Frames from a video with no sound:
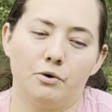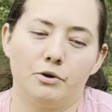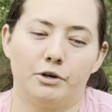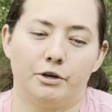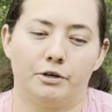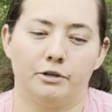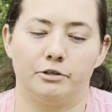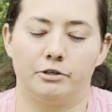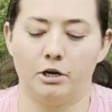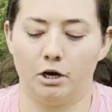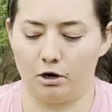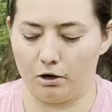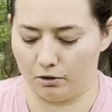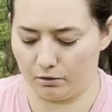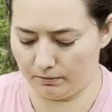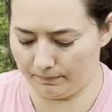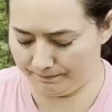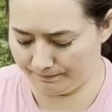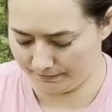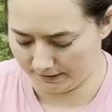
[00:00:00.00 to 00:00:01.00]
doe,
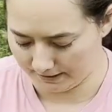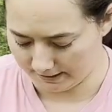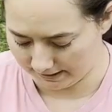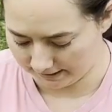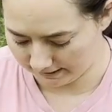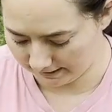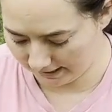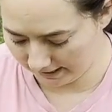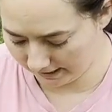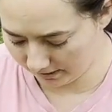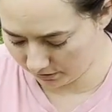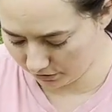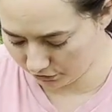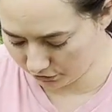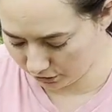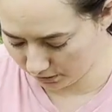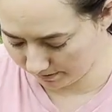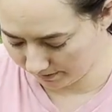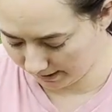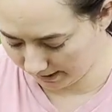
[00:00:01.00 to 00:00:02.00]
then you
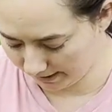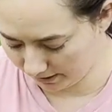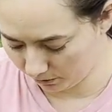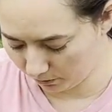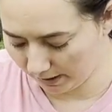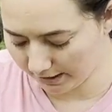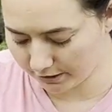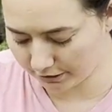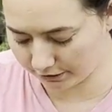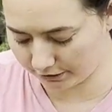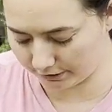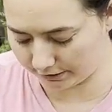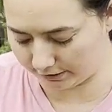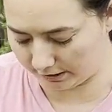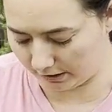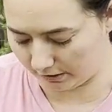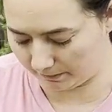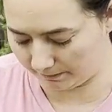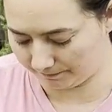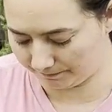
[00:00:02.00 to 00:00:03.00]
should buy a registered
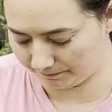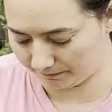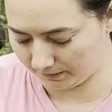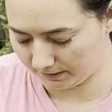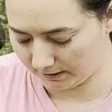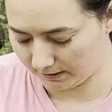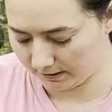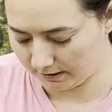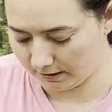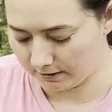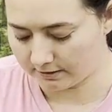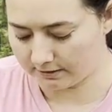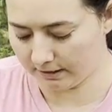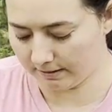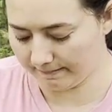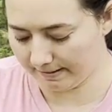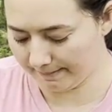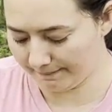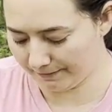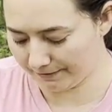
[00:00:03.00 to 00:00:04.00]
doe. Some
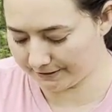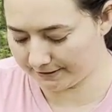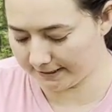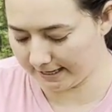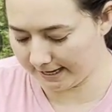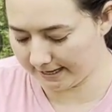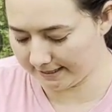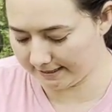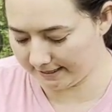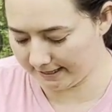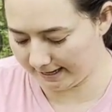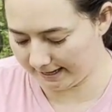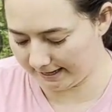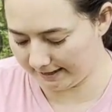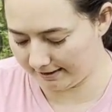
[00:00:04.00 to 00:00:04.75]
people say that